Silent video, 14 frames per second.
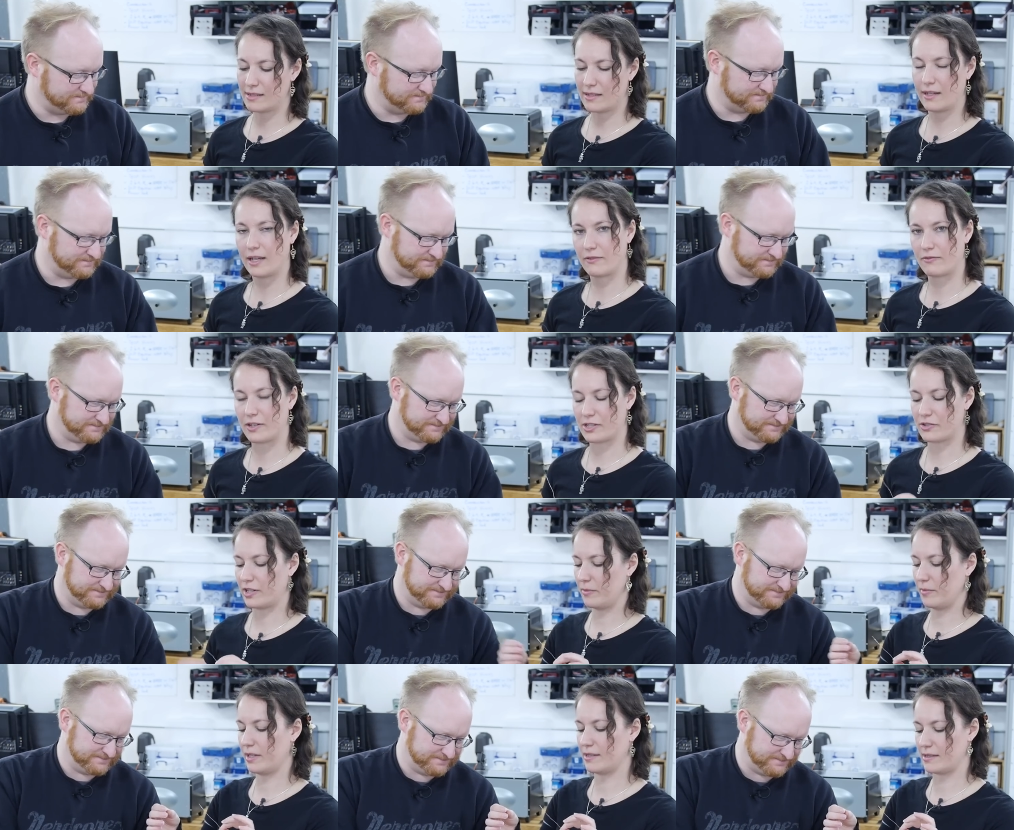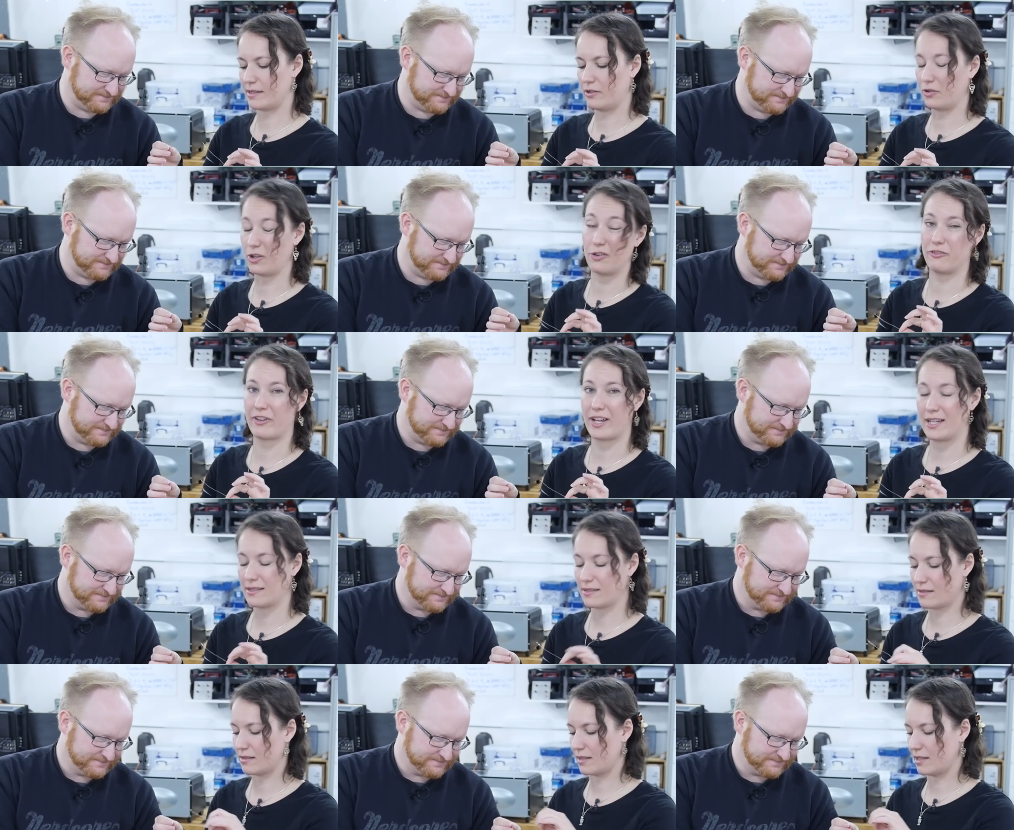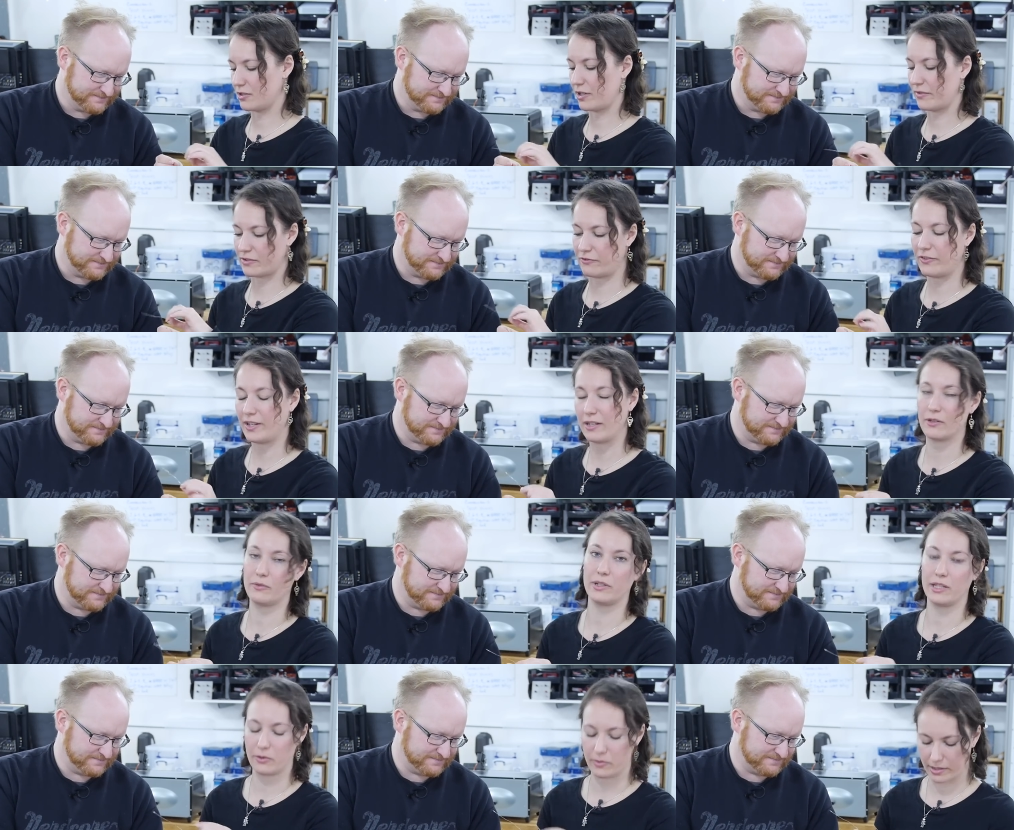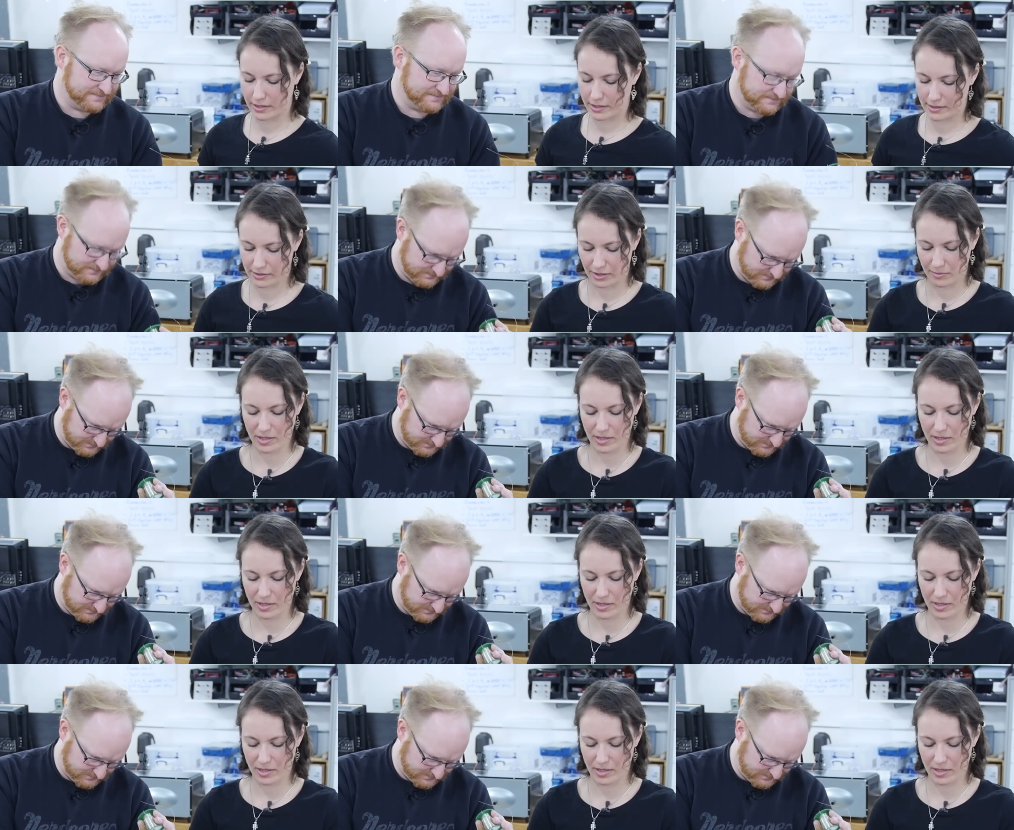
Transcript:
Speaker 1: this mm-hmm. can get frustrating because it'll go fast and so you have to feed it really quickly. So